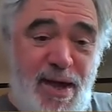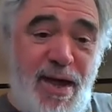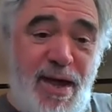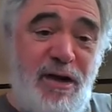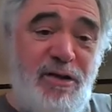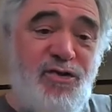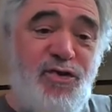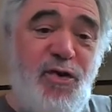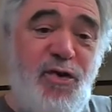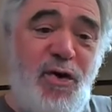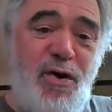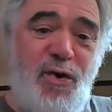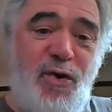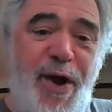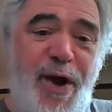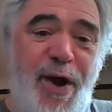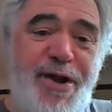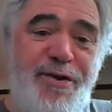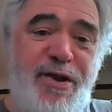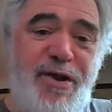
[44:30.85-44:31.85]
and it saw a
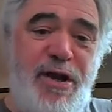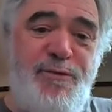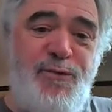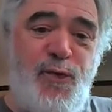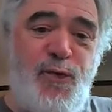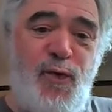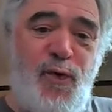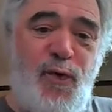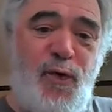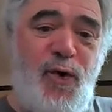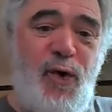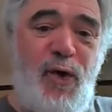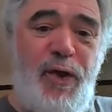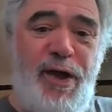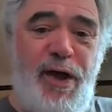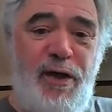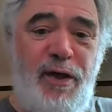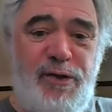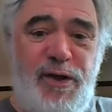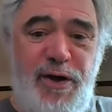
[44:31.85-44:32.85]
great need for oral
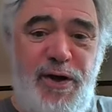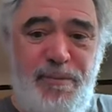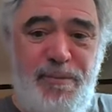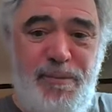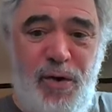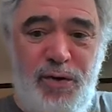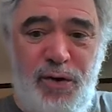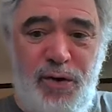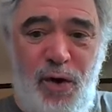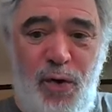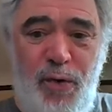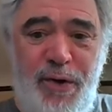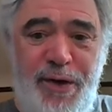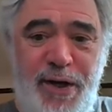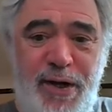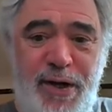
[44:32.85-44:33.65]
health care among low